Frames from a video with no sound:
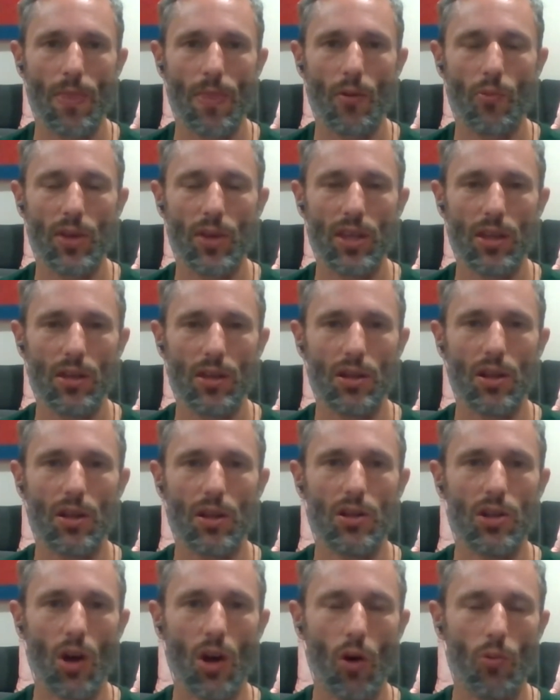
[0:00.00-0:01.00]
we
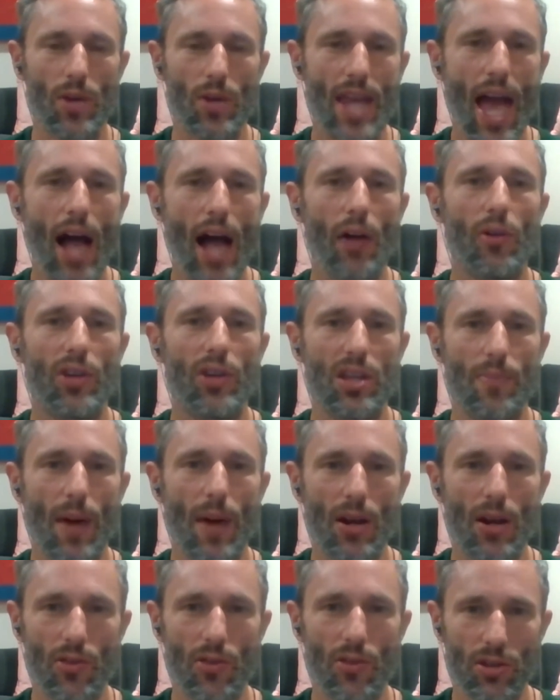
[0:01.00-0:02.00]
know reality
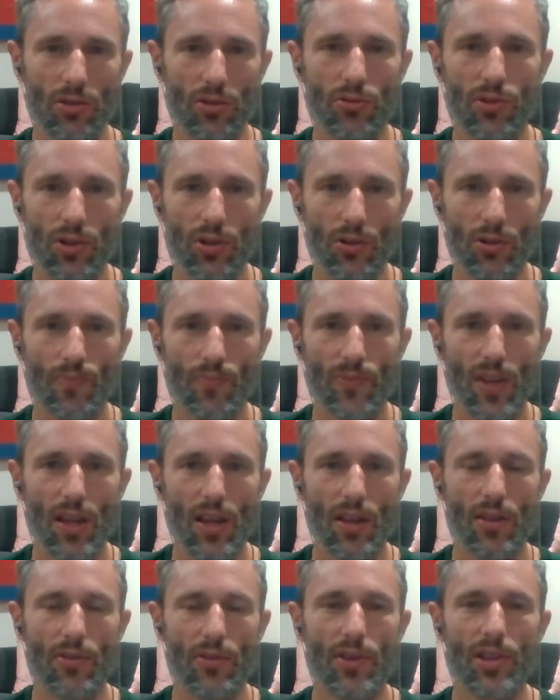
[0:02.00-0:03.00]
better than you do,
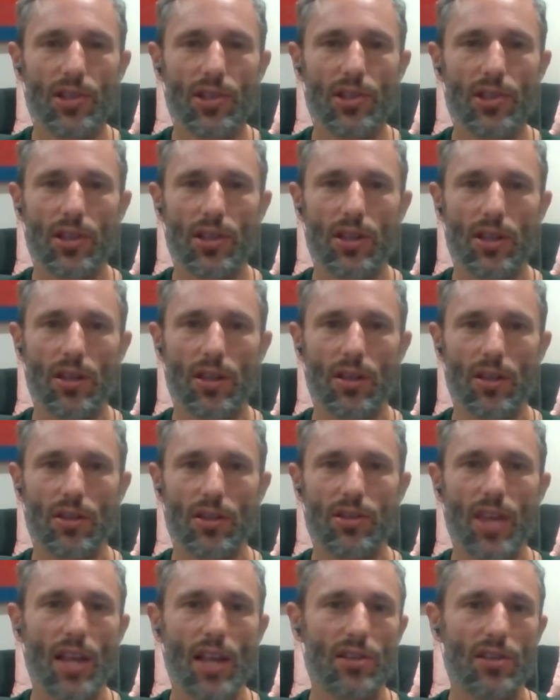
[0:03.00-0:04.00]
this
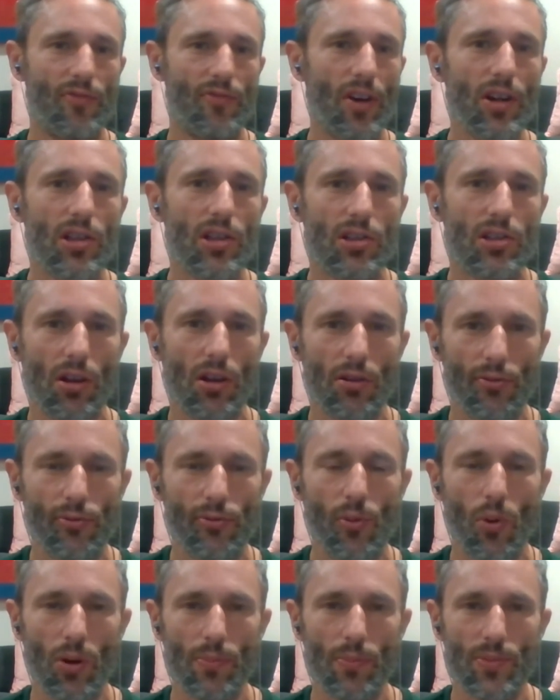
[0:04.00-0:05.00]
takes very subtle
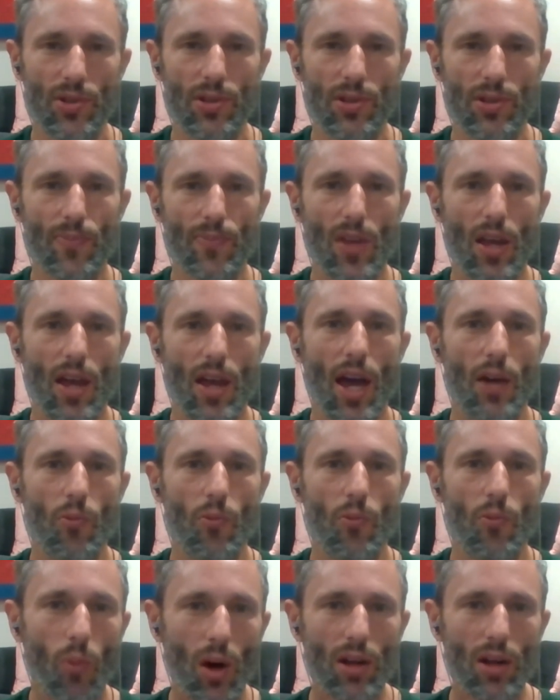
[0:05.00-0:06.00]
forms.
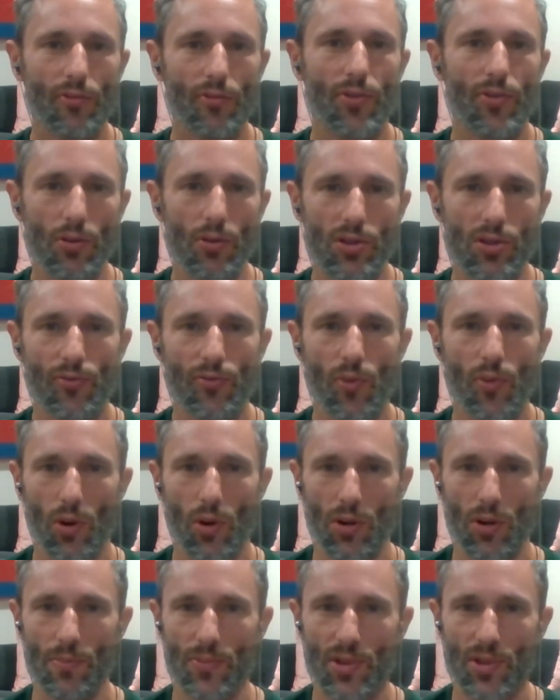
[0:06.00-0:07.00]
And one of those
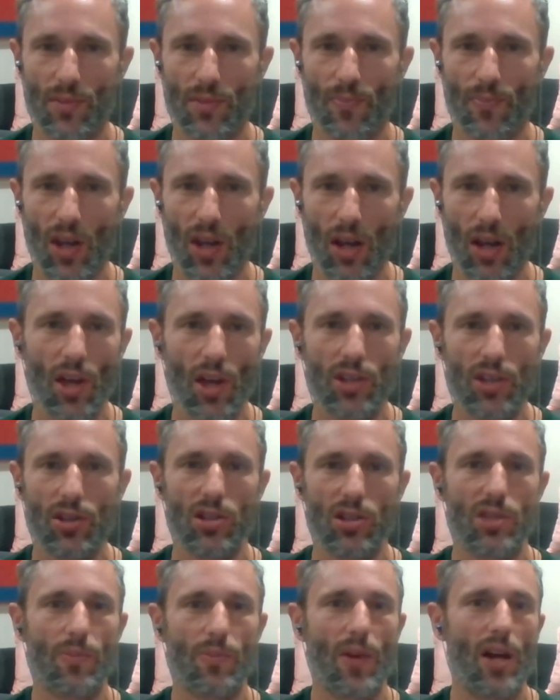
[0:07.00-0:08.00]
forms that I'd like to
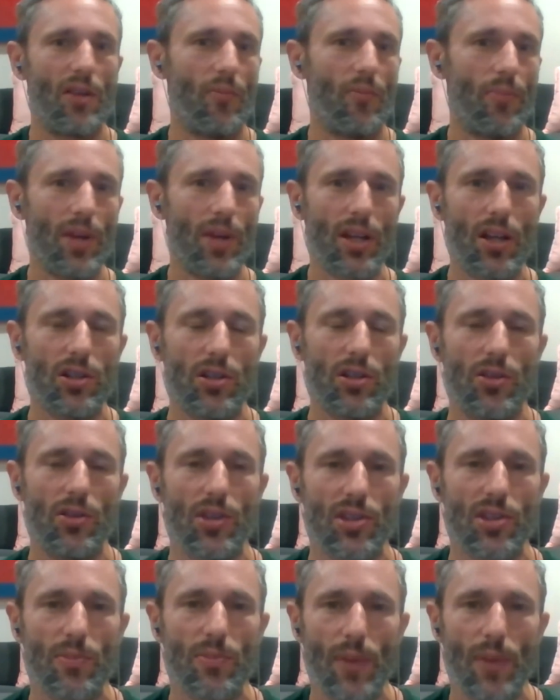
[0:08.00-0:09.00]
just kind of bring into
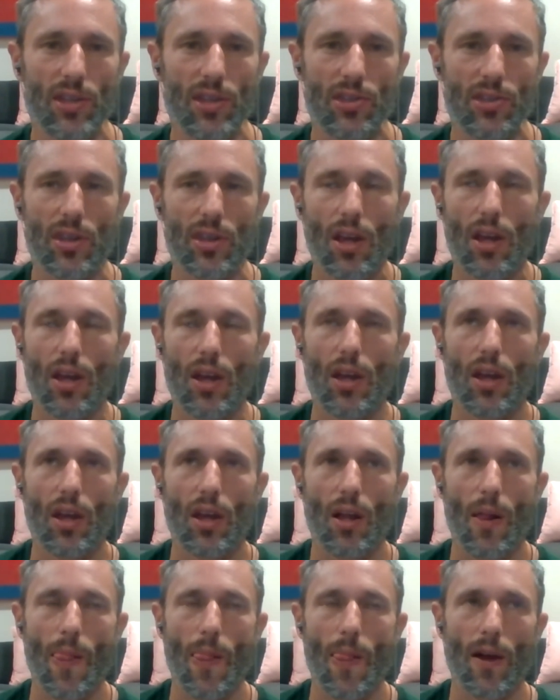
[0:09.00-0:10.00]
this space
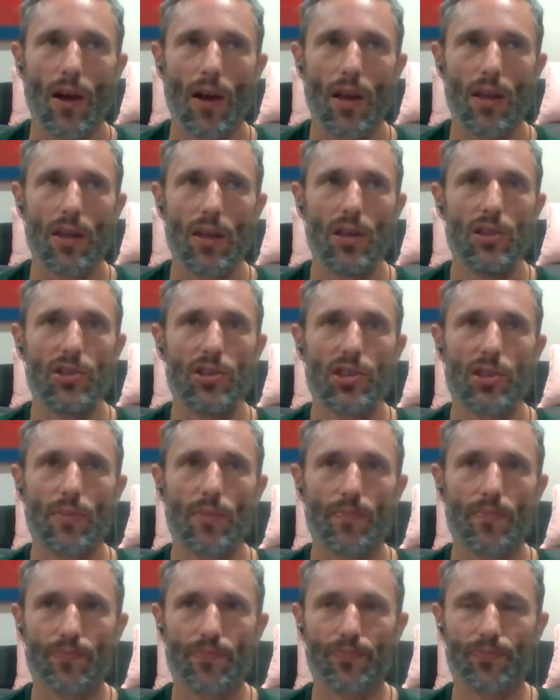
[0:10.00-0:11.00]

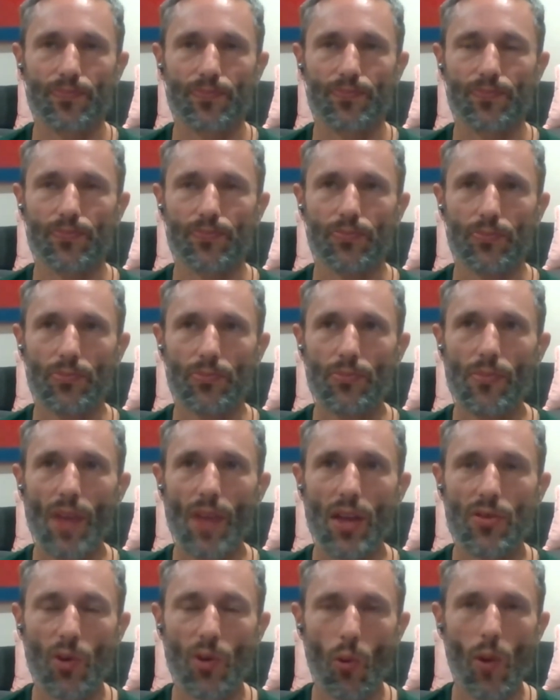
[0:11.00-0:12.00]
is
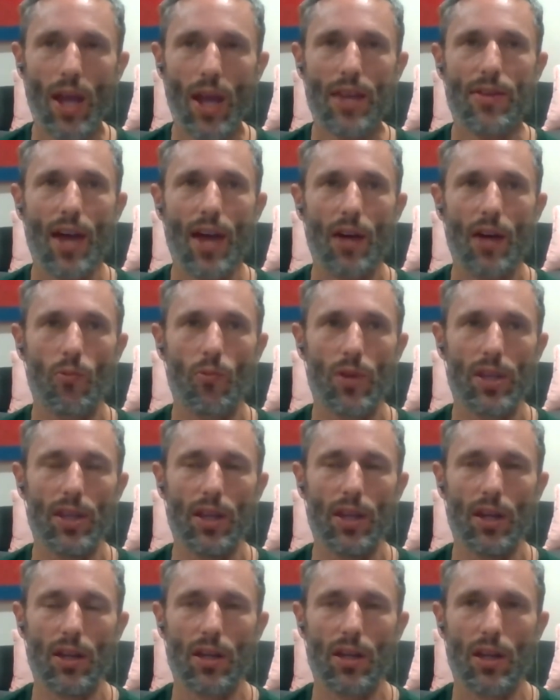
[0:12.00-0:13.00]
the way that
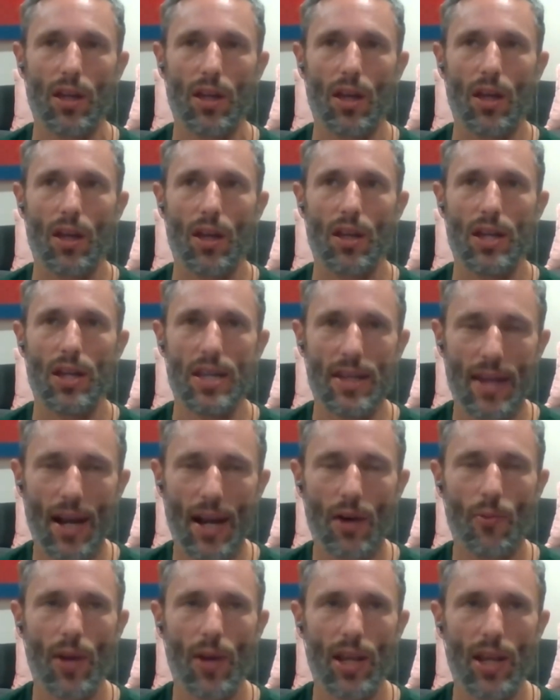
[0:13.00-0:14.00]
we
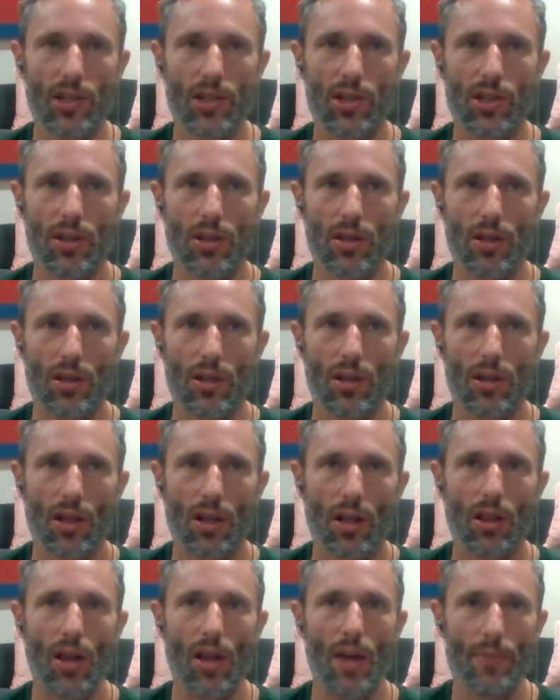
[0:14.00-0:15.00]
narrate
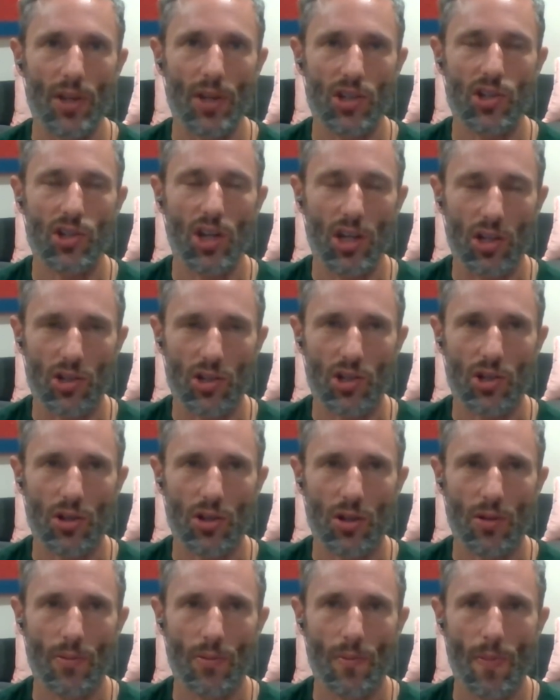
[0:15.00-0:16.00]
climate change